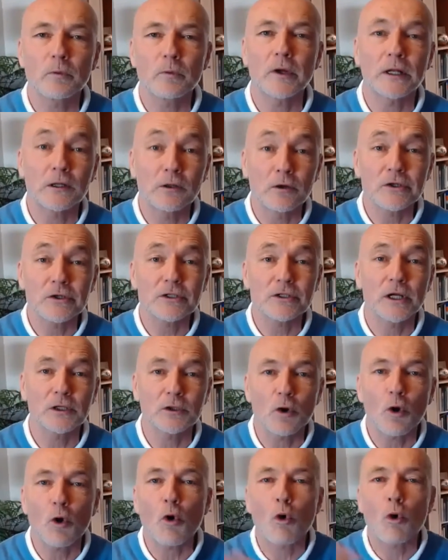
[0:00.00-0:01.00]
it looks like
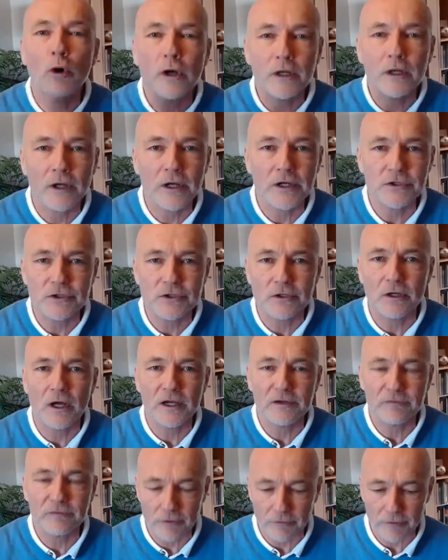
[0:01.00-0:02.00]
to organize your
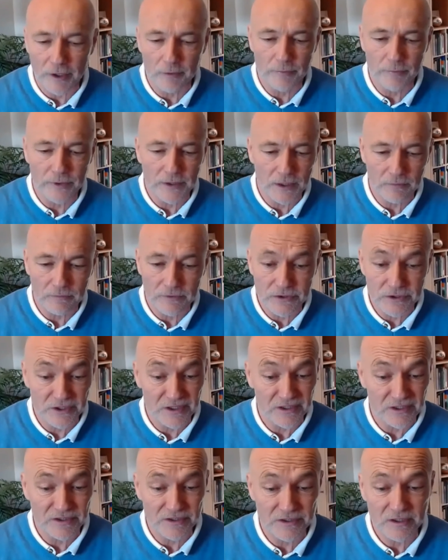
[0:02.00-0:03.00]
life around being with
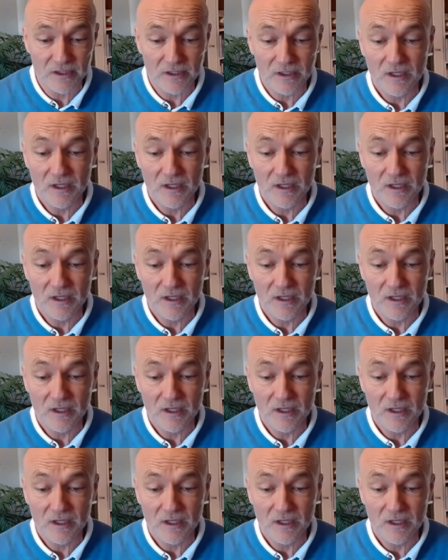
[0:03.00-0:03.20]
Jesus.